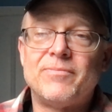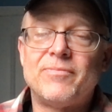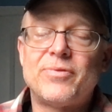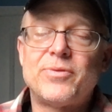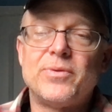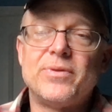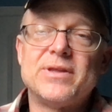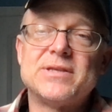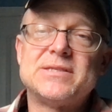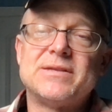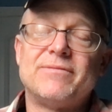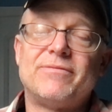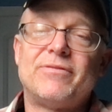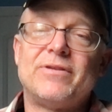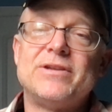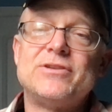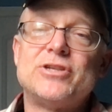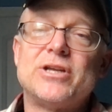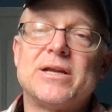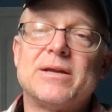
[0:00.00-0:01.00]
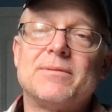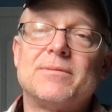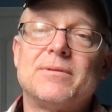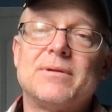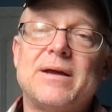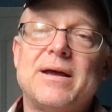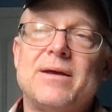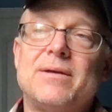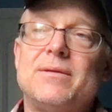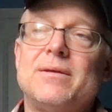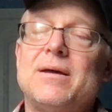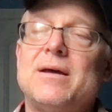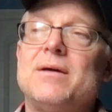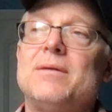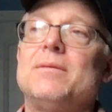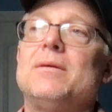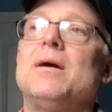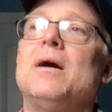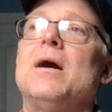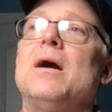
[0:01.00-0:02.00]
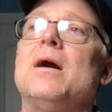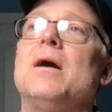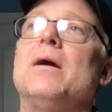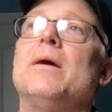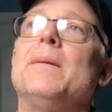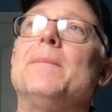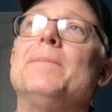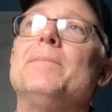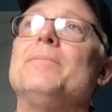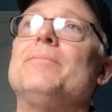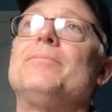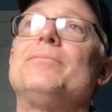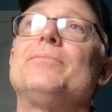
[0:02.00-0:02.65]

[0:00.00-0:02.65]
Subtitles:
through this infringing, um,